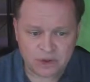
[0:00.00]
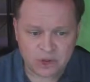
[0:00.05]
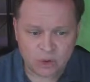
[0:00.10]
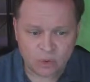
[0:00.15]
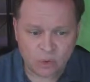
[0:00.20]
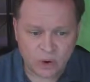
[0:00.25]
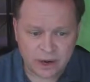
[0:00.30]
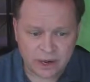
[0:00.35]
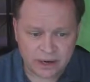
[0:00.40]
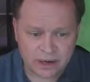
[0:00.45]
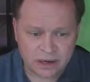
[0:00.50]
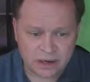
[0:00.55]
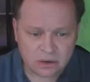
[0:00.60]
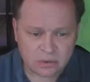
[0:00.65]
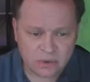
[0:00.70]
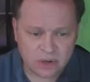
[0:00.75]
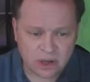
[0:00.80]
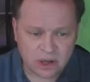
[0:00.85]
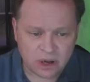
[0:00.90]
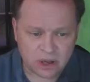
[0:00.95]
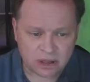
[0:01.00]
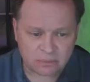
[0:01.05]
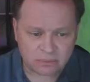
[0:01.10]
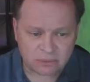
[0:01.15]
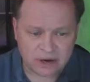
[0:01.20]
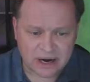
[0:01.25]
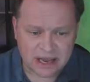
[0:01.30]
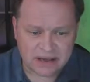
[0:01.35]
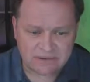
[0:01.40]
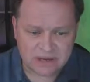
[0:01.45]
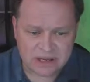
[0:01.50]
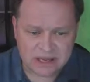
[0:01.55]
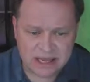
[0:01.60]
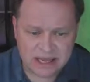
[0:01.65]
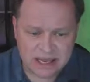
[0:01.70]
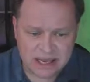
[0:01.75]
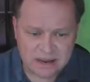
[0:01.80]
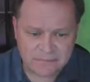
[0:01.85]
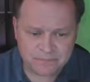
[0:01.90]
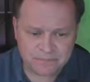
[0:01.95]
One we call a private
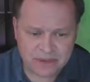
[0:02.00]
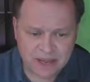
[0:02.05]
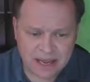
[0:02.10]
key,